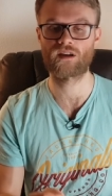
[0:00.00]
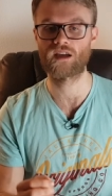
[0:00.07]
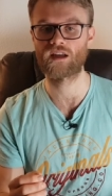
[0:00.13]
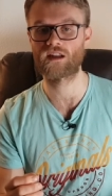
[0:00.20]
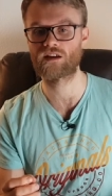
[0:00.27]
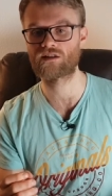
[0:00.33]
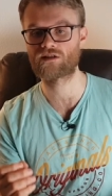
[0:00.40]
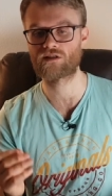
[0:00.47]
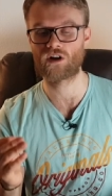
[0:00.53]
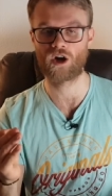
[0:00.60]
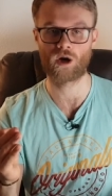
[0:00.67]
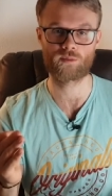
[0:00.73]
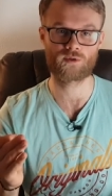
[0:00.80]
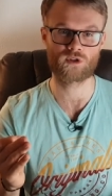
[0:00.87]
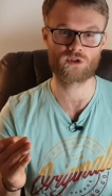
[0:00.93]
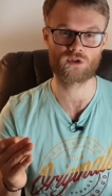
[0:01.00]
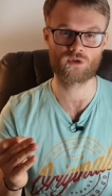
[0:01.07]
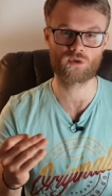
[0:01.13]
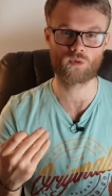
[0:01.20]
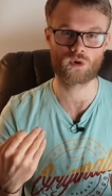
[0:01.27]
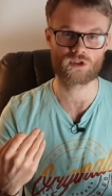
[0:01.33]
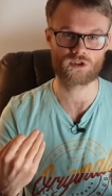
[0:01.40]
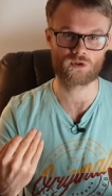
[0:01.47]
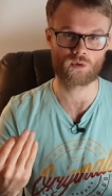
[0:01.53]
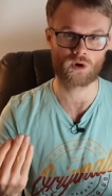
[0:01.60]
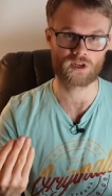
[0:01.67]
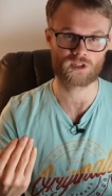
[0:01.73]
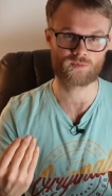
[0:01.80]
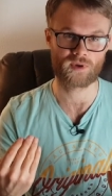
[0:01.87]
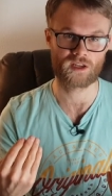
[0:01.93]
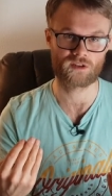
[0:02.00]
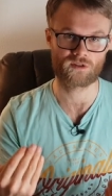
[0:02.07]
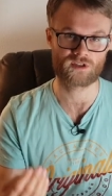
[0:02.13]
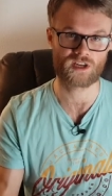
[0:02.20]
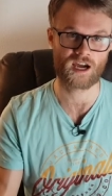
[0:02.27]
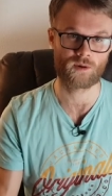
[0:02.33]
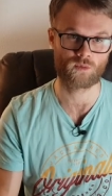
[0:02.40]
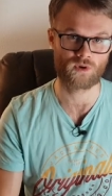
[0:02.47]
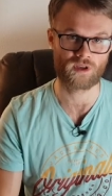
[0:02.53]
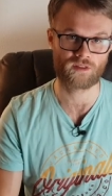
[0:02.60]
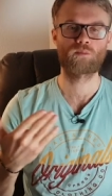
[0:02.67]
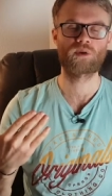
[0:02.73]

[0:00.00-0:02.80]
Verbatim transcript: It is up to you what you want to spend your time with.